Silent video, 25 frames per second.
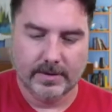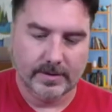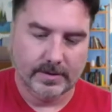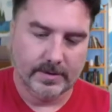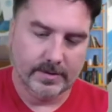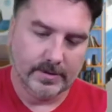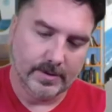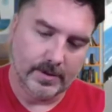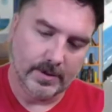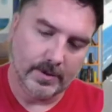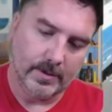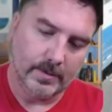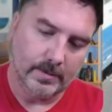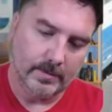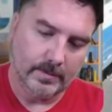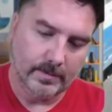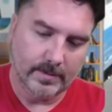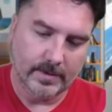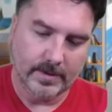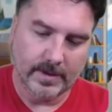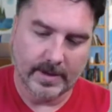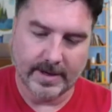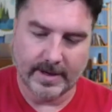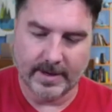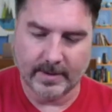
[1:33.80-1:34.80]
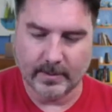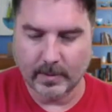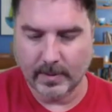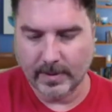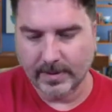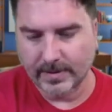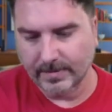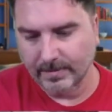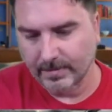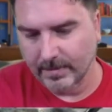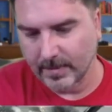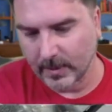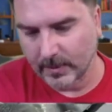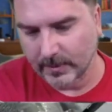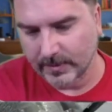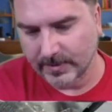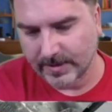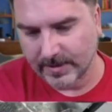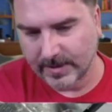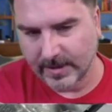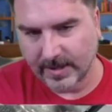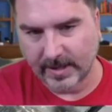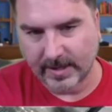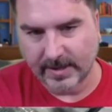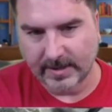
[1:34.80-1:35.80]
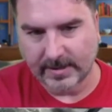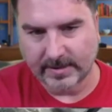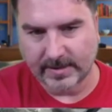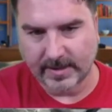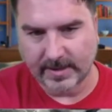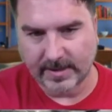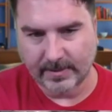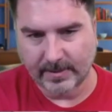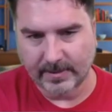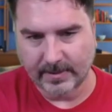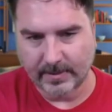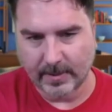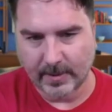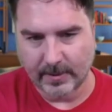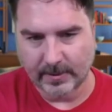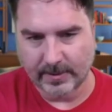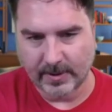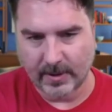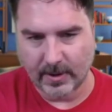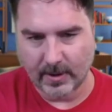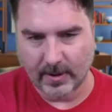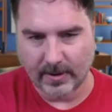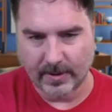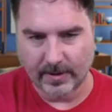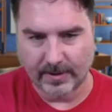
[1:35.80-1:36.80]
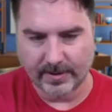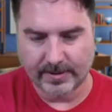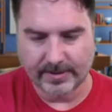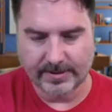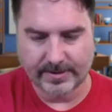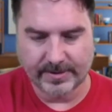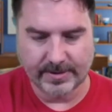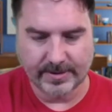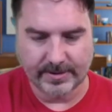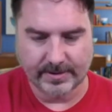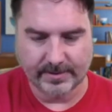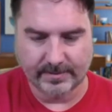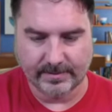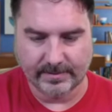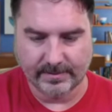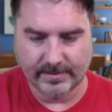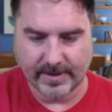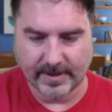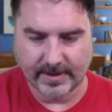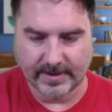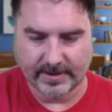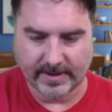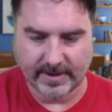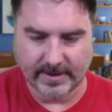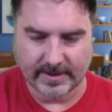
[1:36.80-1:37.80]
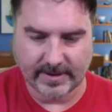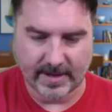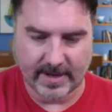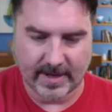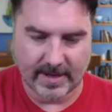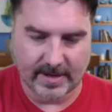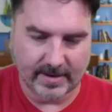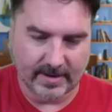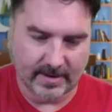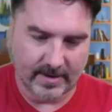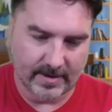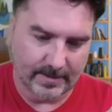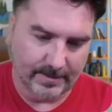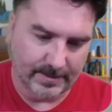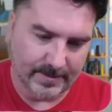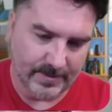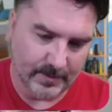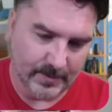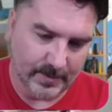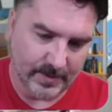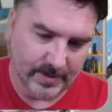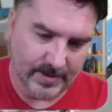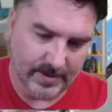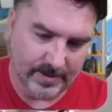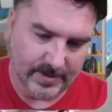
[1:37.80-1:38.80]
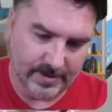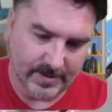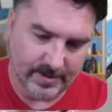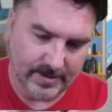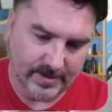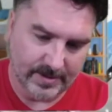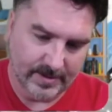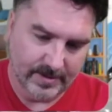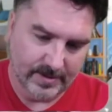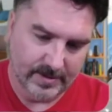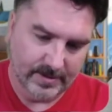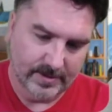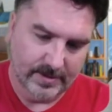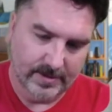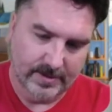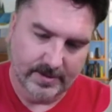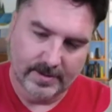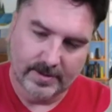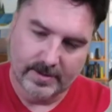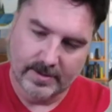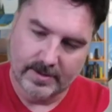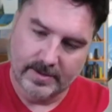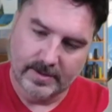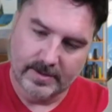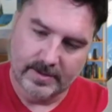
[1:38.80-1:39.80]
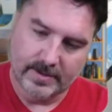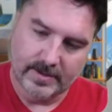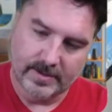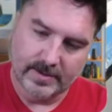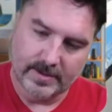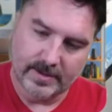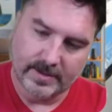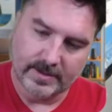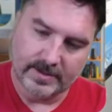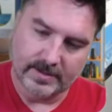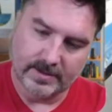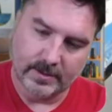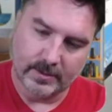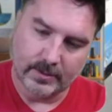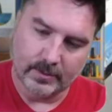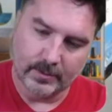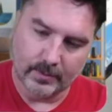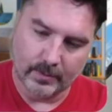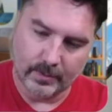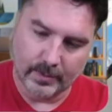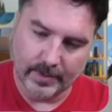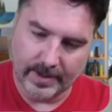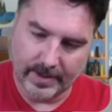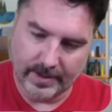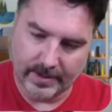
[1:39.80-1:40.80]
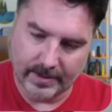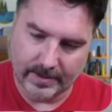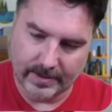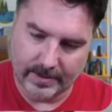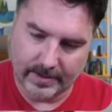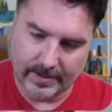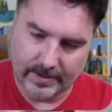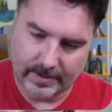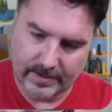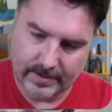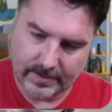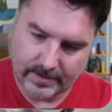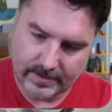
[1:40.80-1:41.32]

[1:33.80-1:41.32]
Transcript: So, like with most things, like with most cards and things like that, it comes with a nice little reader.